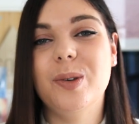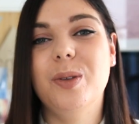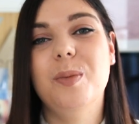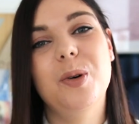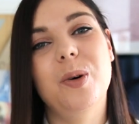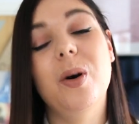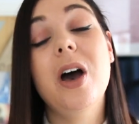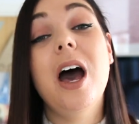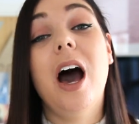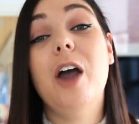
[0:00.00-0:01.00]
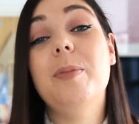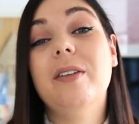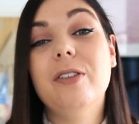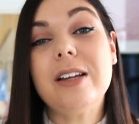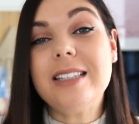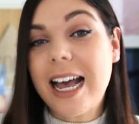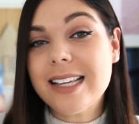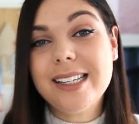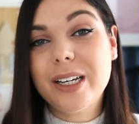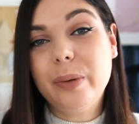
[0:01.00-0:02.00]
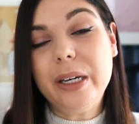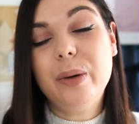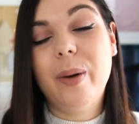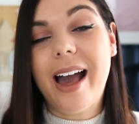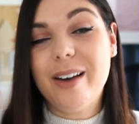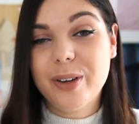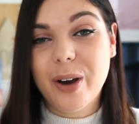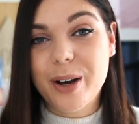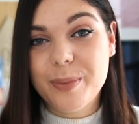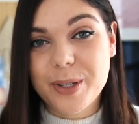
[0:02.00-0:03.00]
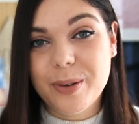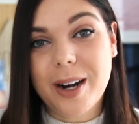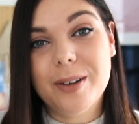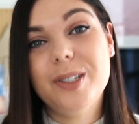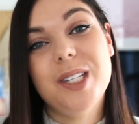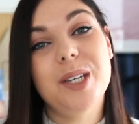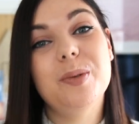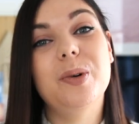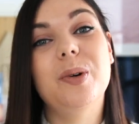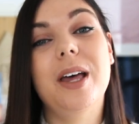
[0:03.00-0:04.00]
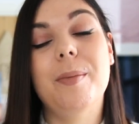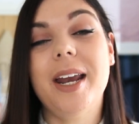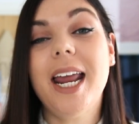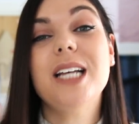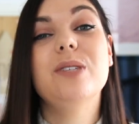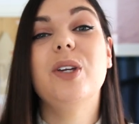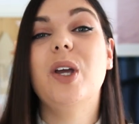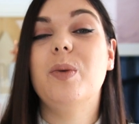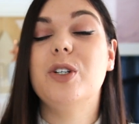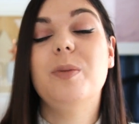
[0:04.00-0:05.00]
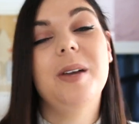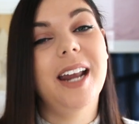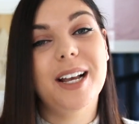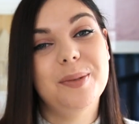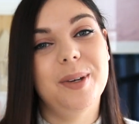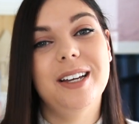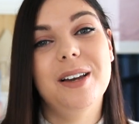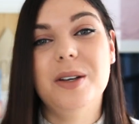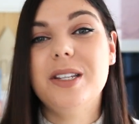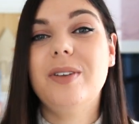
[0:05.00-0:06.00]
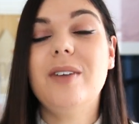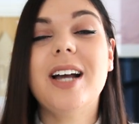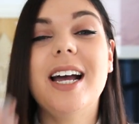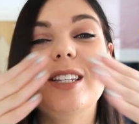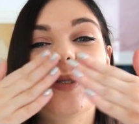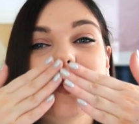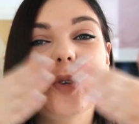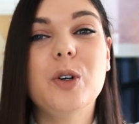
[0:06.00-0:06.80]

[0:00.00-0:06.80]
to them all. I hope you have a fantastic week, whatever you're up to, and I'll see you all in my next video, which will be next week. Lots of love, guys.